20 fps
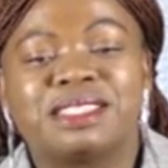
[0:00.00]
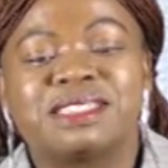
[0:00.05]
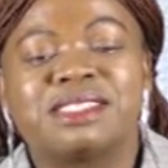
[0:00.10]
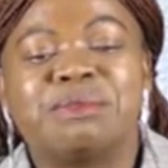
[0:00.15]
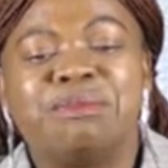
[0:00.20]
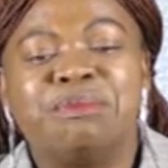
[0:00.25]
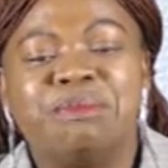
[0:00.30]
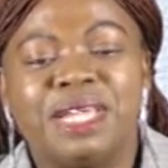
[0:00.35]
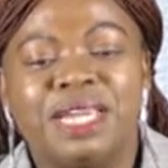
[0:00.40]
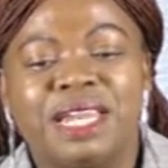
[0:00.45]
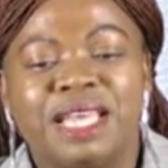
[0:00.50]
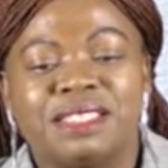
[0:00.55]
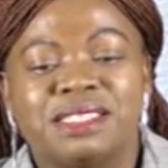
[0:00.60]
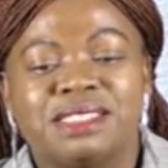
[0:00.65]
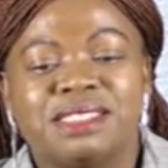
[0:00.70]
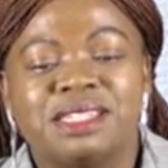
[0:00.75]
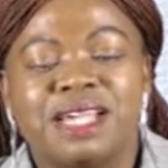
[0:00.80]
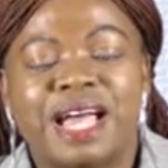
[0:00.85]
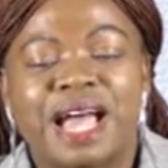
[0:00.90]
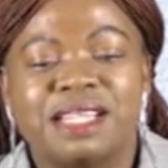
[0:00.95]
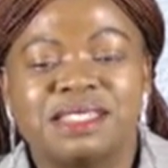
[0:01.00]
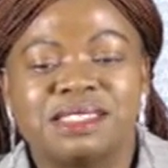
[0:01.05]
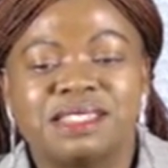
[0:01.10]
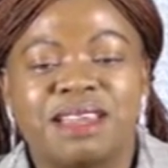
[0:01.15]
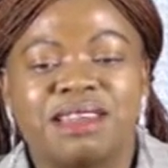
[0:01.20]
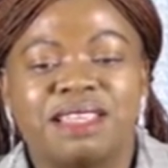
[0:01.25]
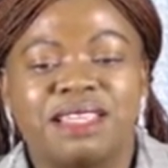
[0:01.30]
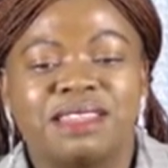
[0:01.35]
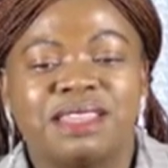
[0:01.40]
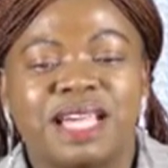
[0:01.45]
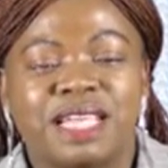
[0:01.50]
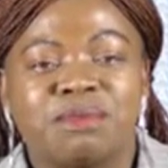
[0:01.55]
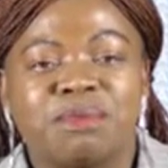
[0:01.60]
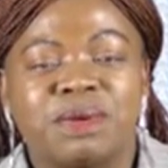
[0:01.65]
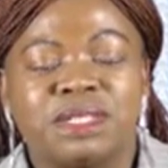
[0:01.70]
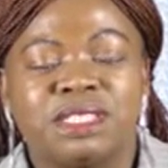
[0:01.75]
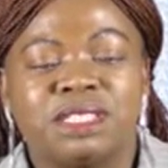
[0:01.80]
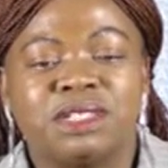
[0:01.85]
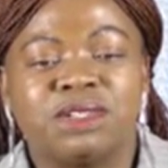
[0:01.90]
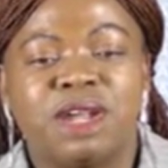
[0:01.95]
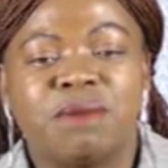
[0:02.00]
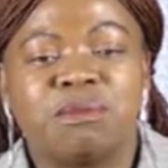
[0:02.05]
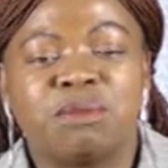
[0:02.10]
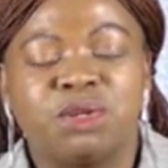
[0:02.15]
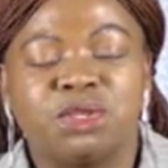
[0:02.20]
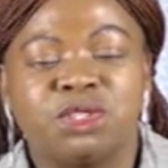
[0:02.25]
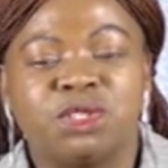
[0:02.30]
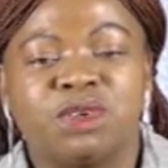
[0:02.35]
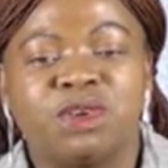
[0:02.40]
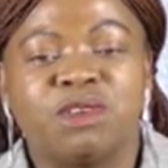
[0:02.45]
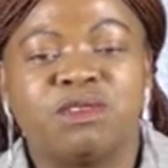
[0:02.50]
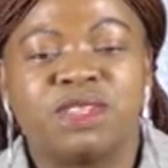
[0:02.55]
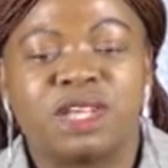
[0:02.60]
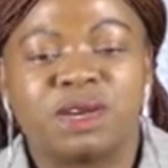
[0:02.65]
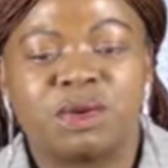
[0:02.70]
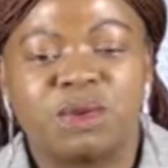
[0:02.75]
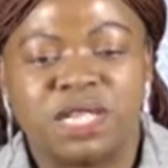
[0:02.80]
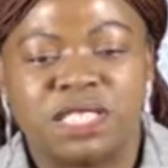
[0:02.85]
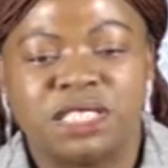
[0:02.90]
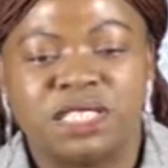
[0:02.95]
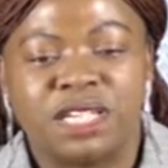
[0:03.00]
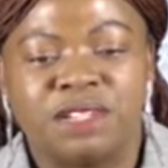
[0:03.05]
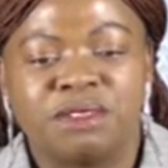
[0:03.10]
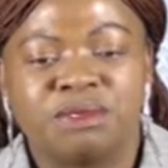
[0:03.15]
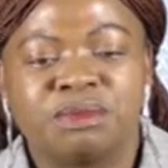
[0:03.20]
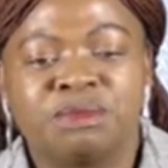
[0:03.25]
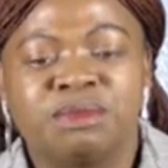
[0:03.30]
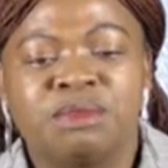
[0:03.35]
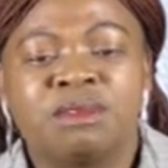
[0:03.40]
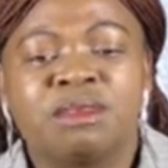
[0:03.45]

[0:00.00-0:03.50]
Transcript: minutes answering that particular portion of the question.